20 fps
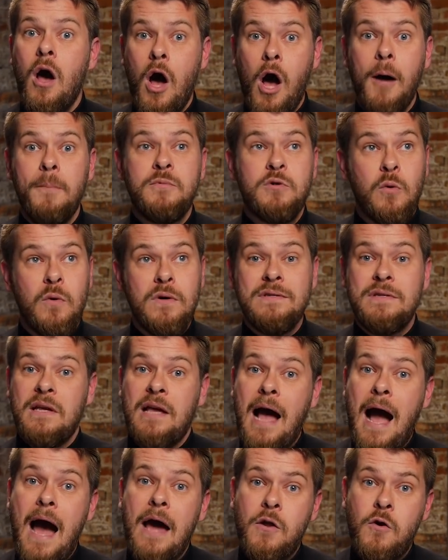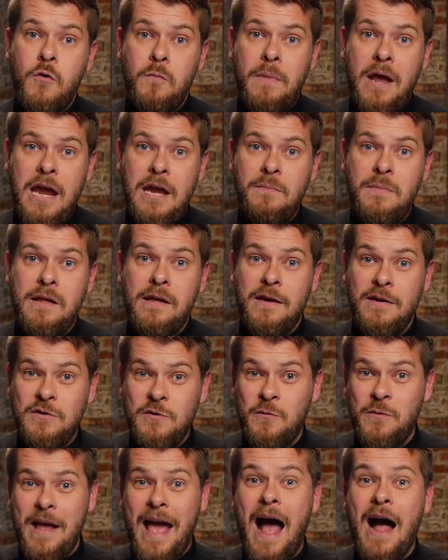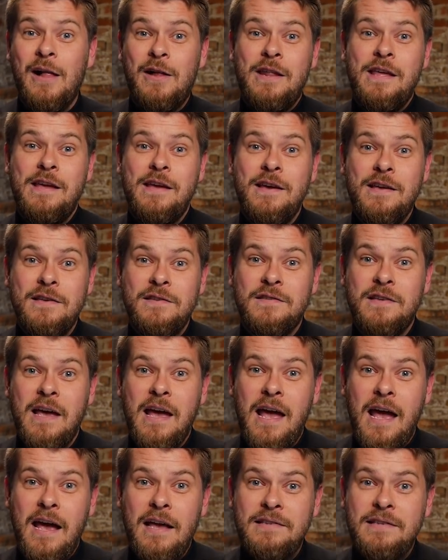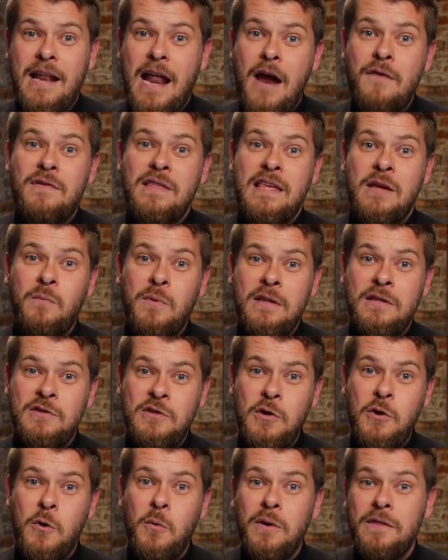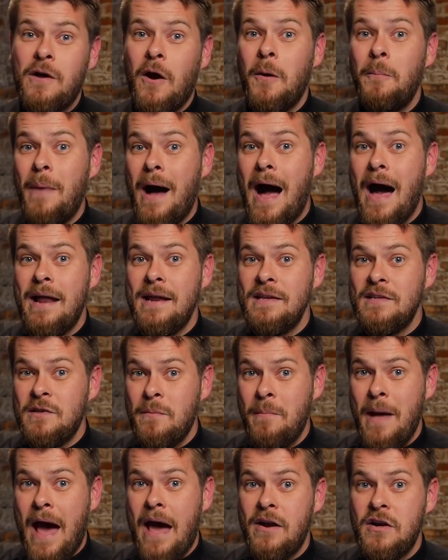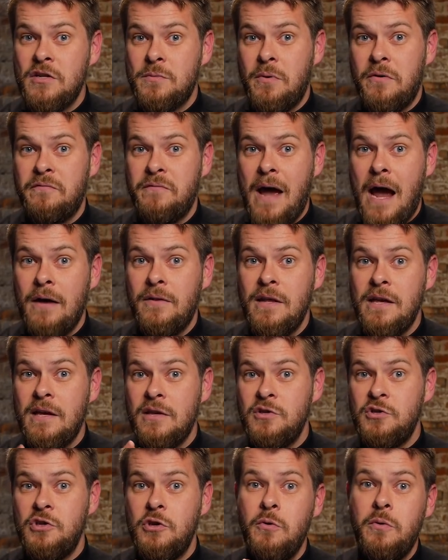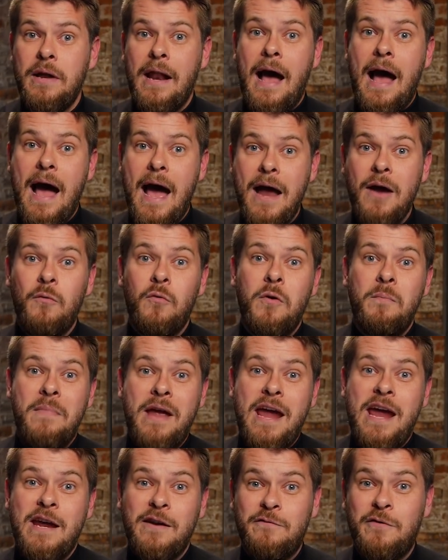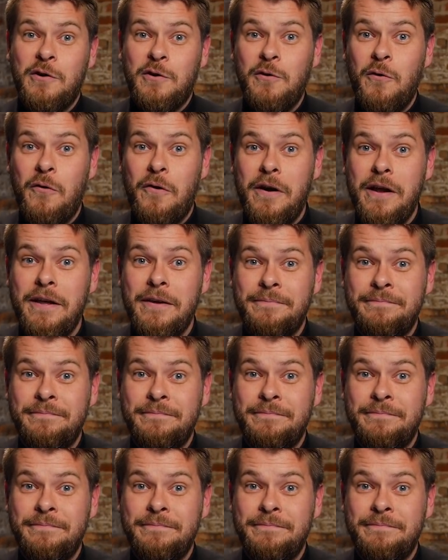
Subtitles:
up towards the God who made me? Because the reality is that everything we do with our bodies matters profoundly, because you and I were made for glory.